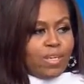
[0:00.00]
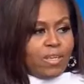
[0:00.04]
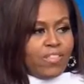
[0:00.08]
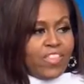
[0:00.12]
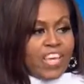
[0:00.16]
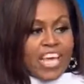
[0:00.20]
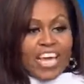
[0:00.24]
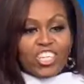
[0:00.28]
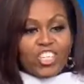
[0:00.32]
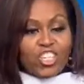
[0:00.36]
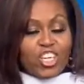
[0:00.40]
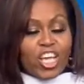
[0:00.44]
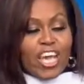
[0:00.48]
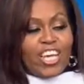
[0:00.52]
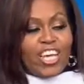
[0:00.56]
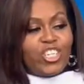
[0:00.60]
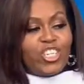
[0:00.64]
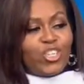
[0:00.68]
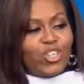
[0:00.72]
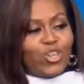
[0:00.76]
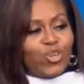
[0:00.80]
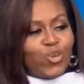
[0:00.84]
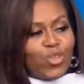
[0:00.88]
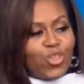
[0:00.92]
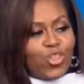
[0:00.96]
The
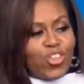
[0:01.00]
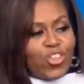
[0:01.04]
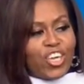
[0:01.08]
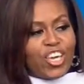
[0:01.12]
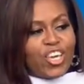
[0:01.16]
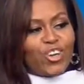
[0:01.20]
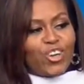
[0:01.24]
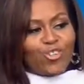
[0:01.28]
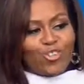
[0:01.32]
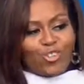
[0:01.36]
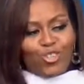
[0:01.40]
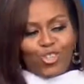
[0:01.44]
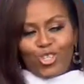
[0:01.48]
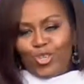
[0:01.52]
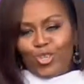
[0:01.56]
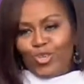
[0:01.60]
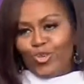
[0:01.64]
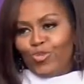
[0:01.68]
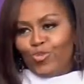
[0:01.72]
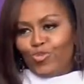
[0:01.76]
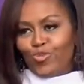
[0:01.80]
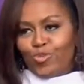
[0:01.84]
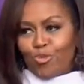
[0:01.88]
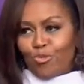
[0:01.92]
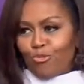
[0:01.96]
educational theater
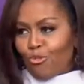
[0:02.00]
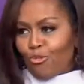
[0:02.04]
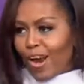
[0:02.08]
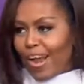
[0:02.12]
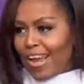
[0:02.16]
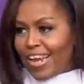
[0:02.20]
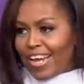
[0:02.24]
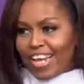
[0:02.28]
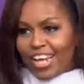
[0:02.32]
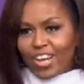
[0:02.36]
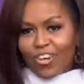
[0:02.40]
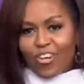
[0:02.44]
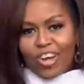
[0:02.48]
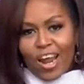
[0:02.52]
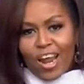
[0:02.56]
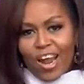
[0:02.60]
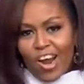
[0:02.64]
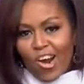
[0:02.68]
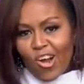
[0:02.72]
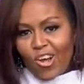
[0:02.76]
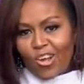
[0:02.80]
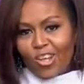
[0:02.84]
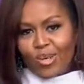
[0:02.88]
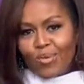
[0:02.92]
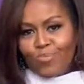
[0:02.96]
student from right here in
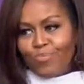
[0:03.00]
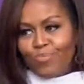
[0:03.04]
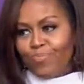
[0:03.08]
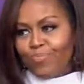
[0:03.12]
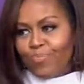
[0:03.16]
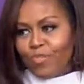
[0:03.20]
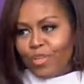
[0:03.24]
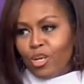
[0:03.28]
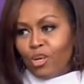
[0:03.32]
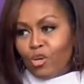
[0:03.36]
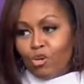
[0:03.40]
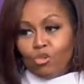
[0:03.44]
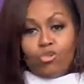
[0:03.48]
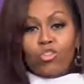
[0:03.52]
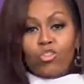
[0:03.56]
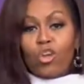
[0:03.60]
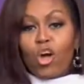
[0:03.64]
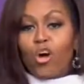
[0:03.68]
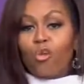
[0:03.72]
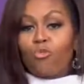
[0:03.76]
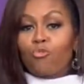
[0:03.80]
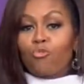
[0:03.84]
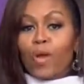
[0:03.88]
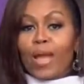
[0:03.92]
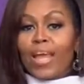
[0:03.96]
Harlem, who's
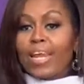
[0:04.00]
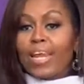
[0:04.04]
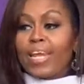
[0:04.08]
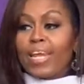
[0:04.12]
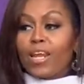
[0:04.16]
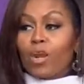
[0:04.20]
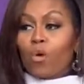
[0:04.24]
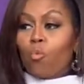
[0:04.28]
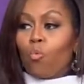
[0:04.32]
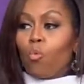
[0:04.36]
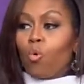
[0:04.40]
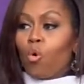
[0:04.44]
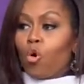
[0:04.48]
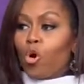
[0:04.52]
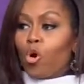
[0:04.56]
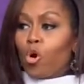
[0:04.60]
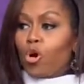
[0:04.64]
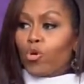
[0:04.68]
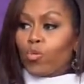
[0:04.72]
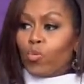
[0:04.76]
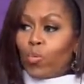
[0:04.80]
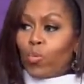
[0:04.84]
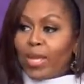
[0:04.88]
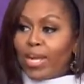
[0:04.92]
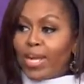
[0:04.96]
already an
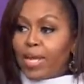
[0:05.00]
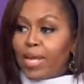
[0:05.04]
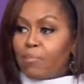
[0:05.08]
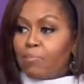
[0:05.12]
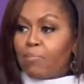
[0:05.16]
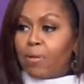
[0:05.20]
award-winning